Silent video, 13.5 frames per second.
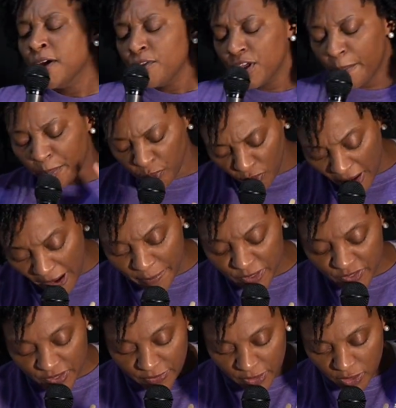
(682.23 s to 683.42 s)
the
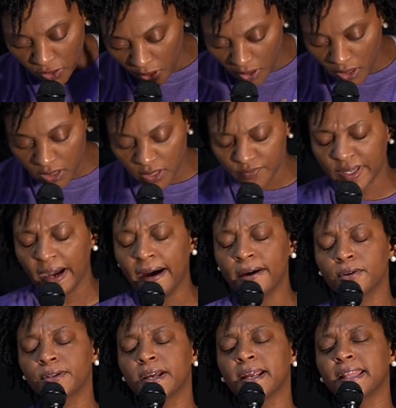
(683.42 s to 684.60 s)
promise and the call of God
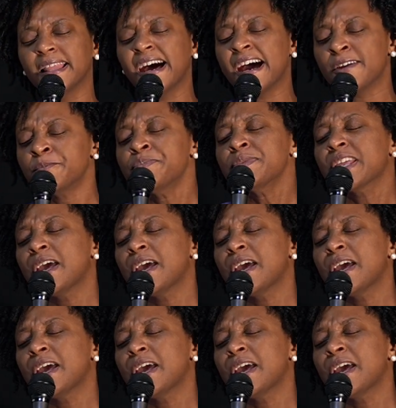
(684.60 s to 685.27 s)
on our life.